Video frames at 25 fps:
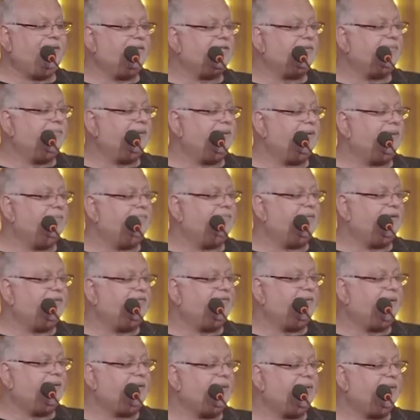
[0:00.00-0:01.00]
day has been
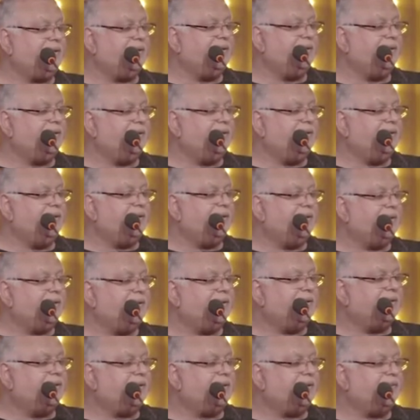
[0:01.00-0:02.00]
perfect,
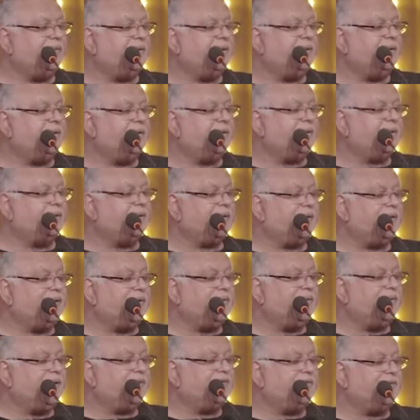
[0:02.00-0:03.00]
the, world, the
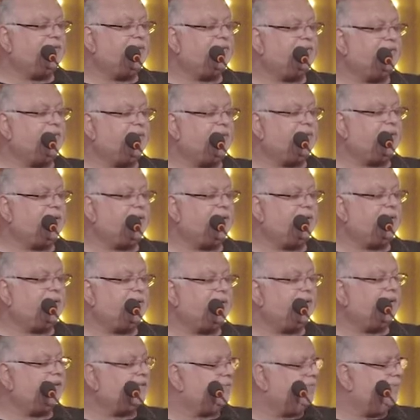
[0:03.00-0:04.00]
love I feel for
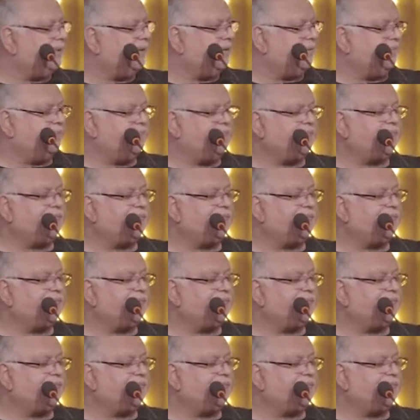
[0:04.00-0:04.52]
has been.